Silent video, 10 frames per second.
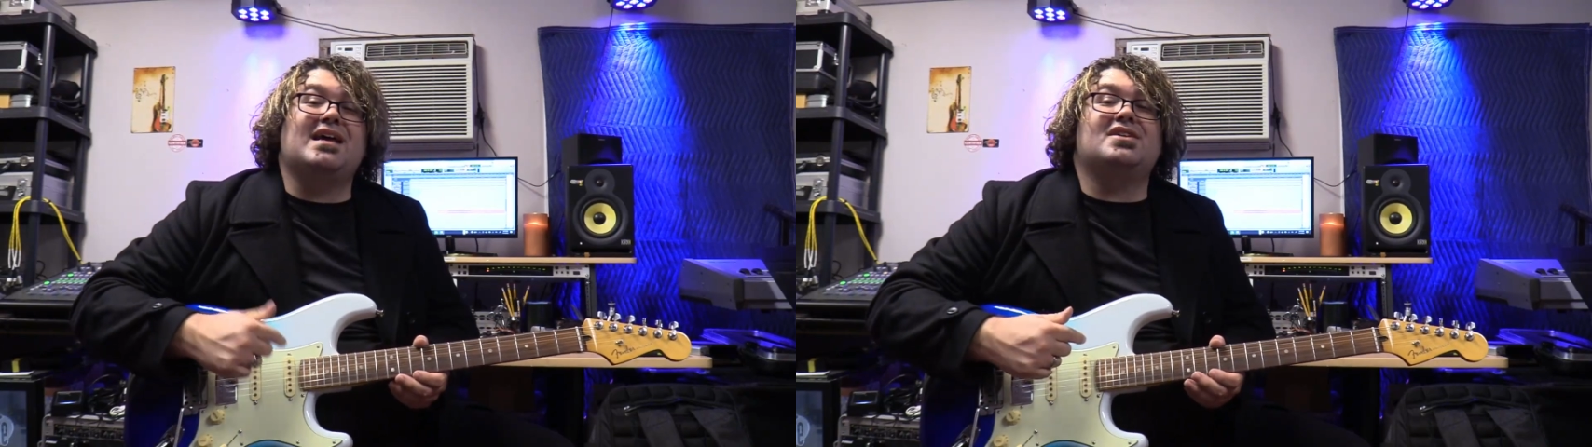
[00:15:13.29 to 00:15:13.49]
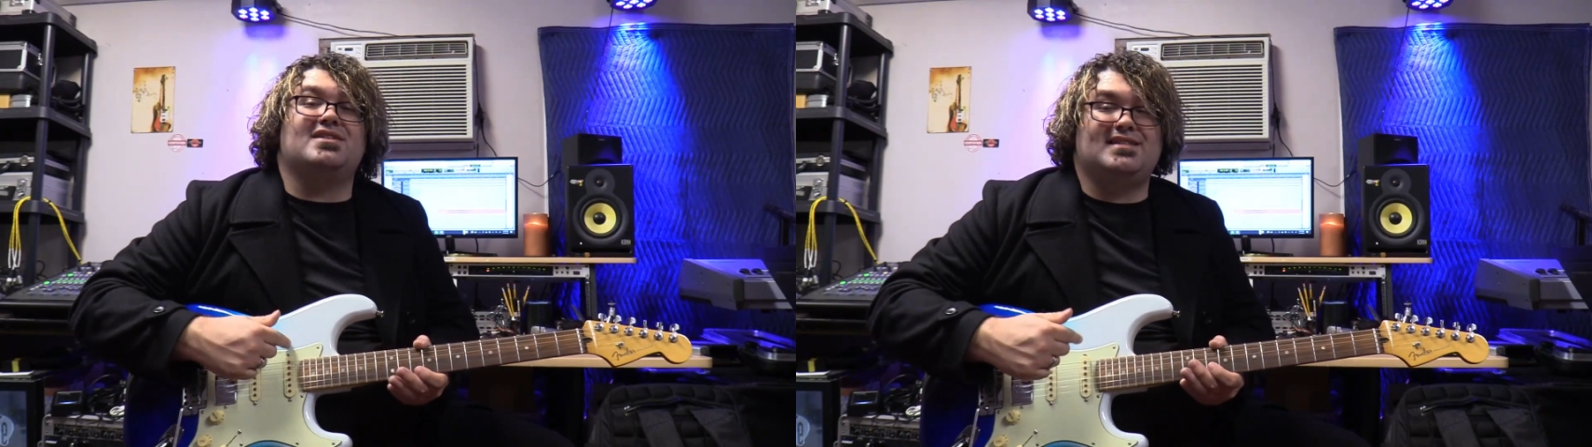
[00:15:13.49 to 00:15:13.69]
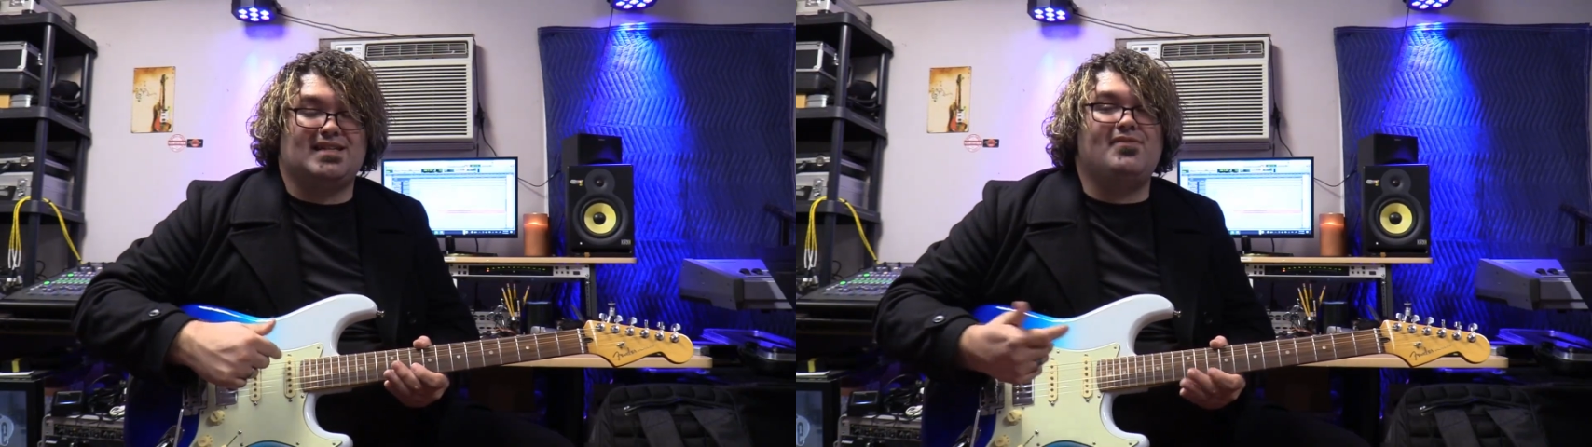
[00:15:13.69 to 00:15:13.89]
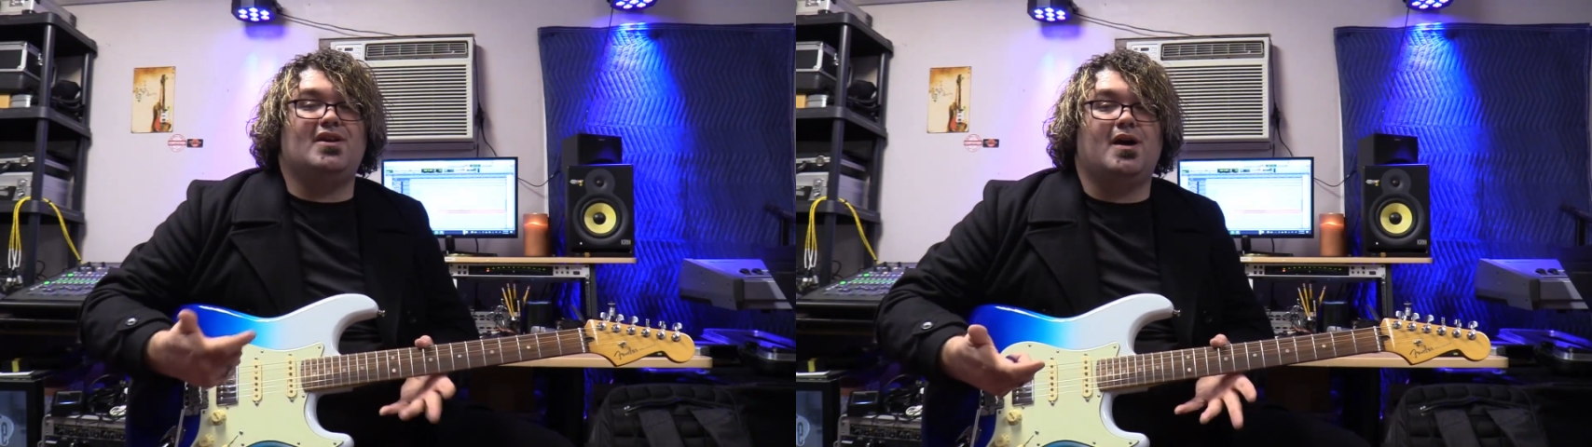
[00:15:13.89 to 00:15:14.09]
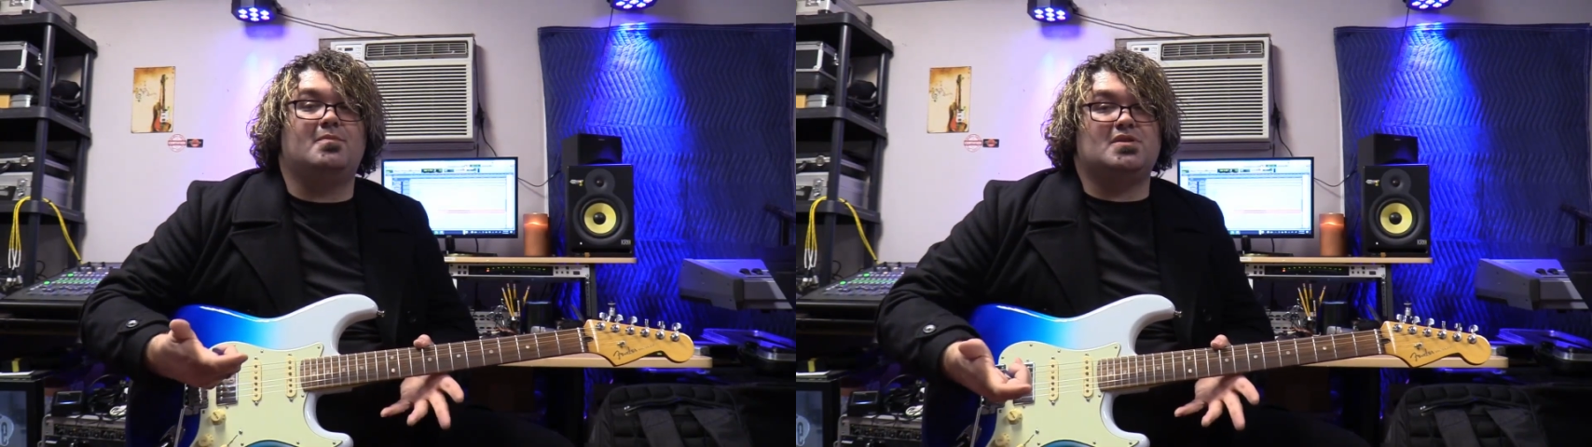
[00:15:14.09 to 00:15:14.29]
actually
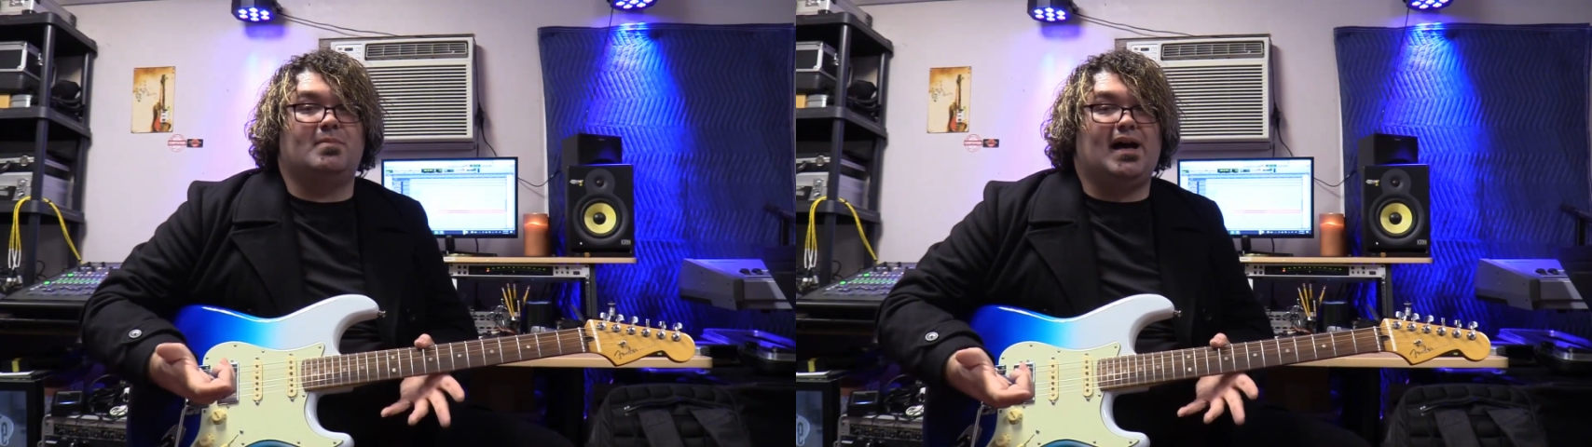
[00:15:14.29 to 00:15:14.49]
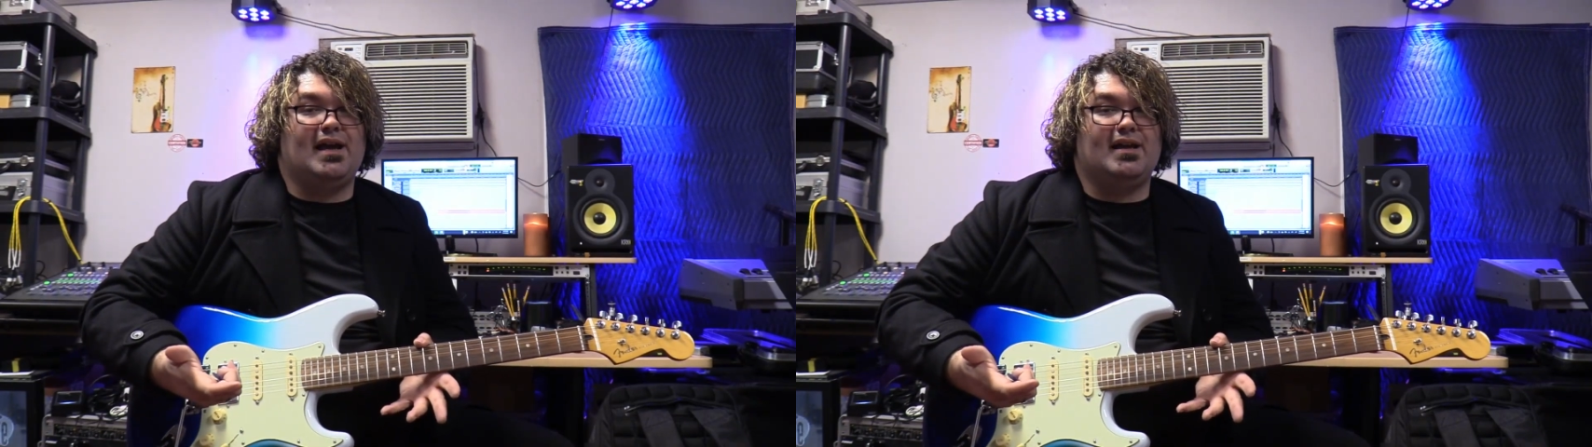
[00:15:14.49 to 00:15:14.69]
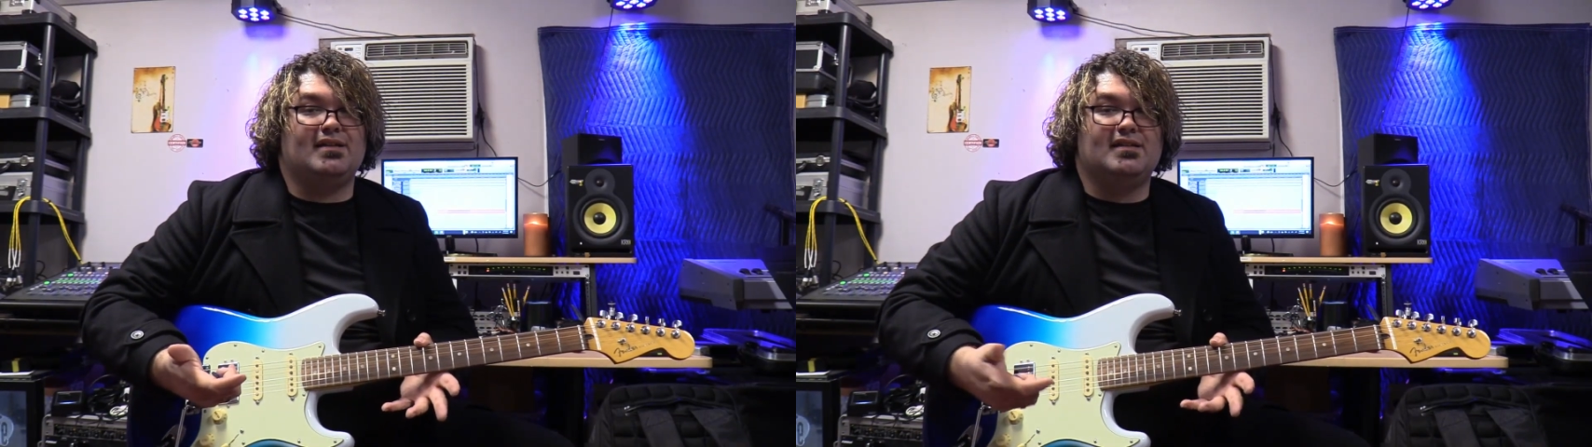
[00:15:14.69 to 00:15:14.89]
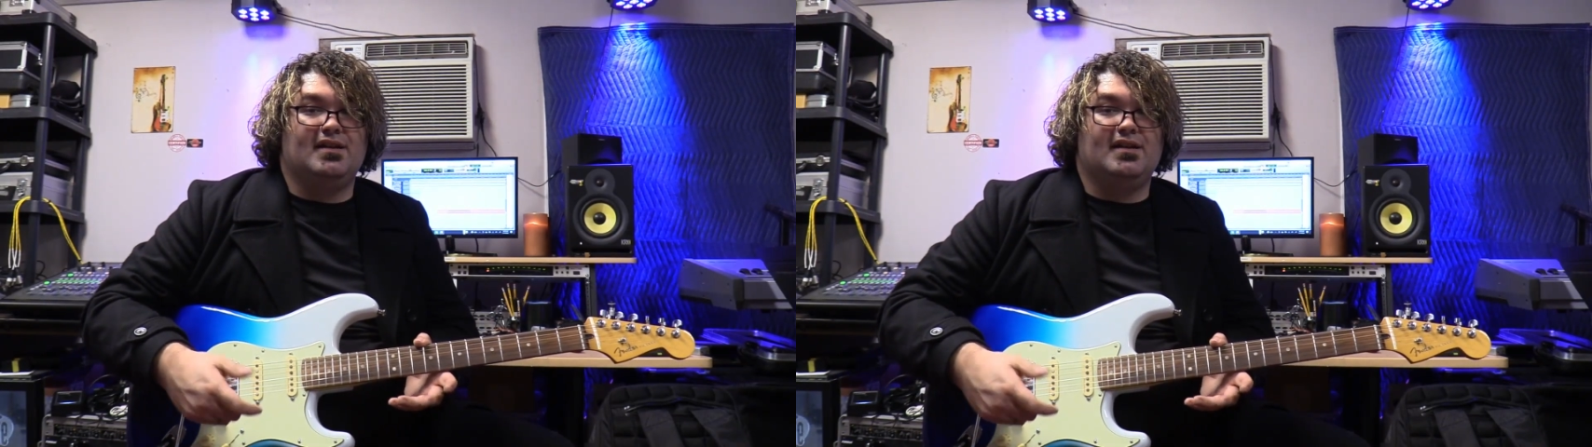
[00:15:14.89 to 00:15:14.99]
saving up to buy it